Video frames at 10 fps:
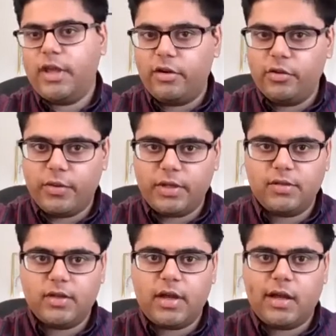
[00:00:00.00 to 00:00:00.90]
they are doing.
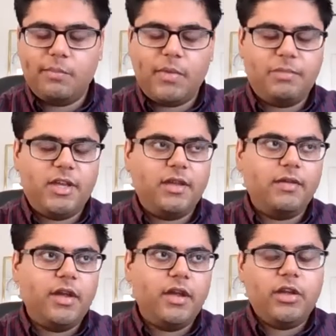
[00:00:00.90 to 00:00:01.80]

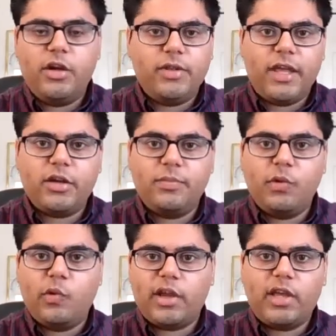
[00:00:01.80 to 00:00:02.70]
Maybe they could be
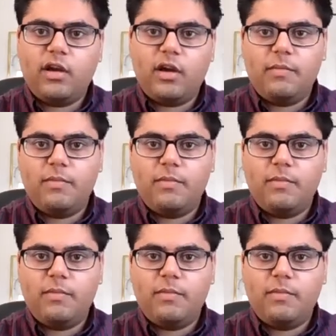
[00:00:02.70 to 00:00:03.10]
working